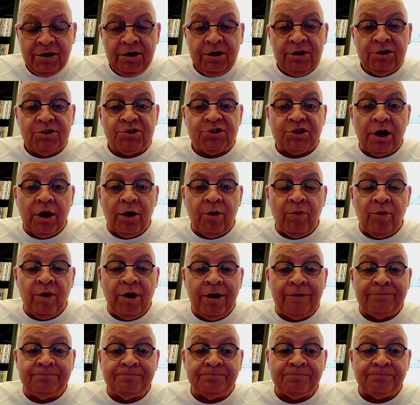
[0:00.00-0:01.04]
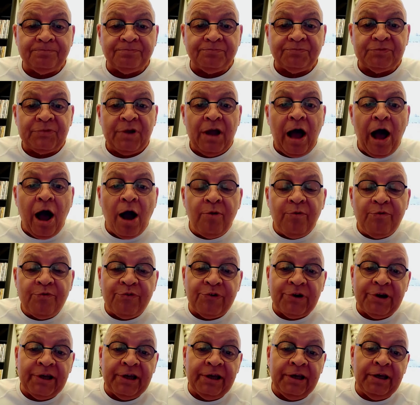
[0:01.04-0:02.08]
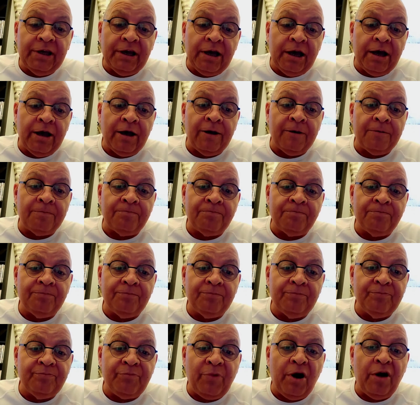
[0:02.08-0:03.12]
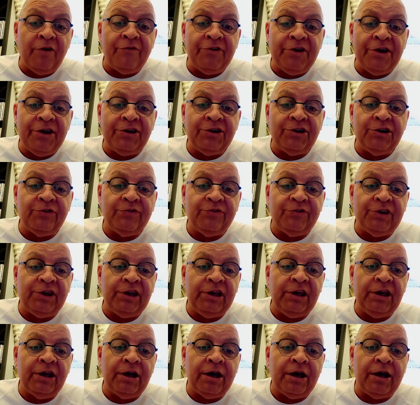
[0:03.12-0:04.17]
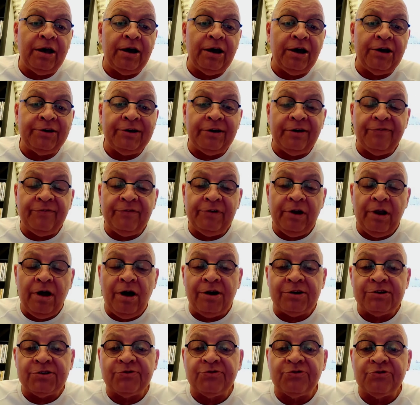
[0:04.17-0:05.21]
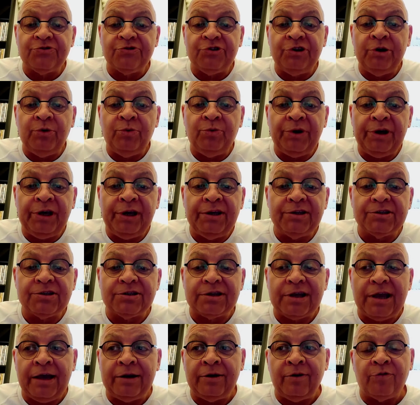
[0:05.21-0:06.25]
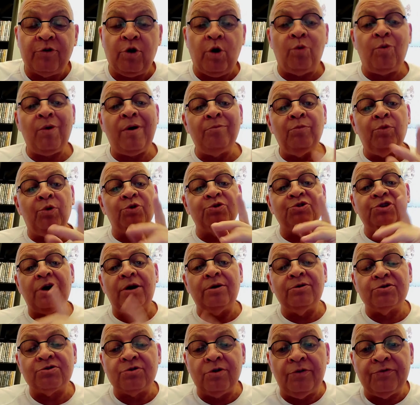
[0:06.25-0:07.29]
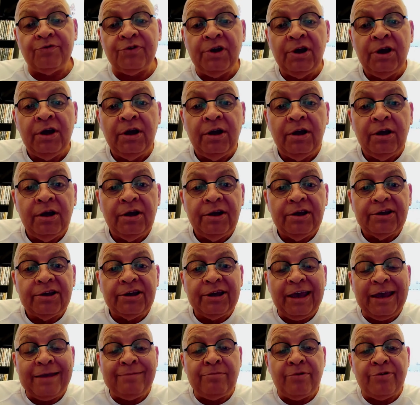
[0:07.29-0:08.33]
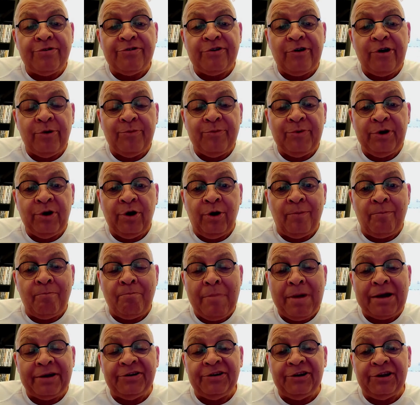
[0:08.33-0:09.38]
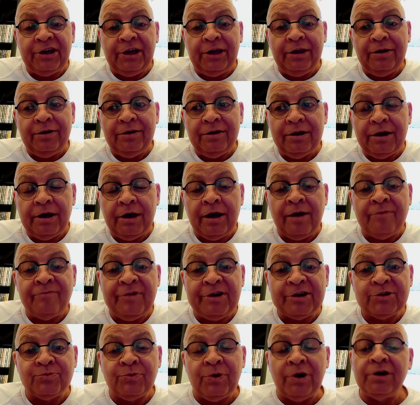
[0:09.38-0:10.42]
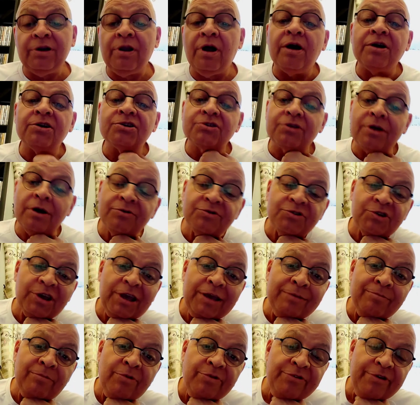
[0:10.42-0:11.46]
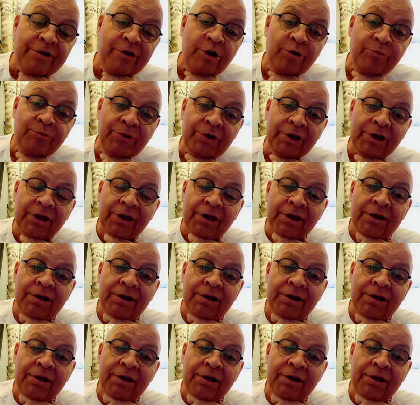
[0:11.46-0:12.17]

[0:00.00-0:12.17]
so hopefully by the end of the last 3 weeks, and I've got one more dose of chemotherapy on Monday, that's my last dose of chemotherapy,